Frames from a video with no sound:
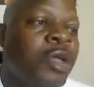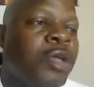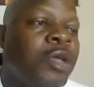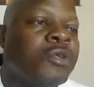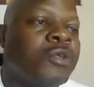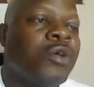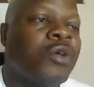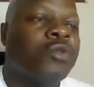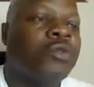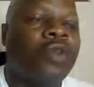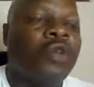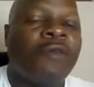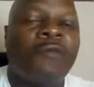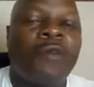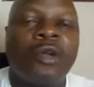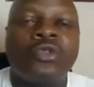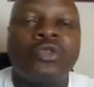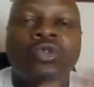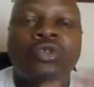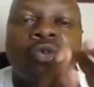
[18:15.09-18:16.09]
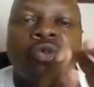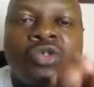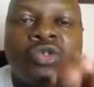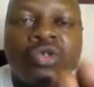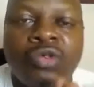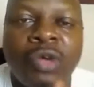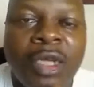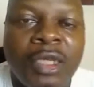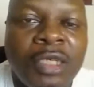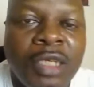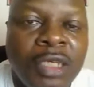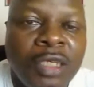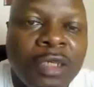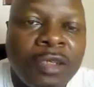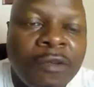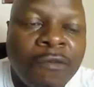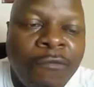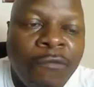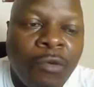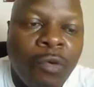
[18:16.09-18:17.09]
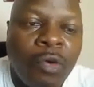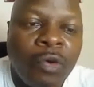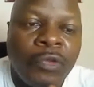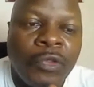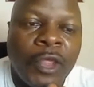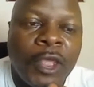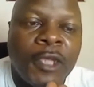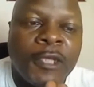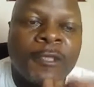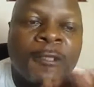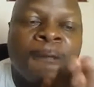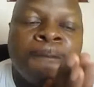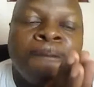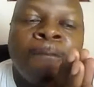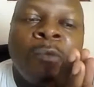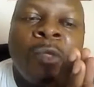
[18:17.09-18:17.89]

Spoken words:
So I've got two strategies for this.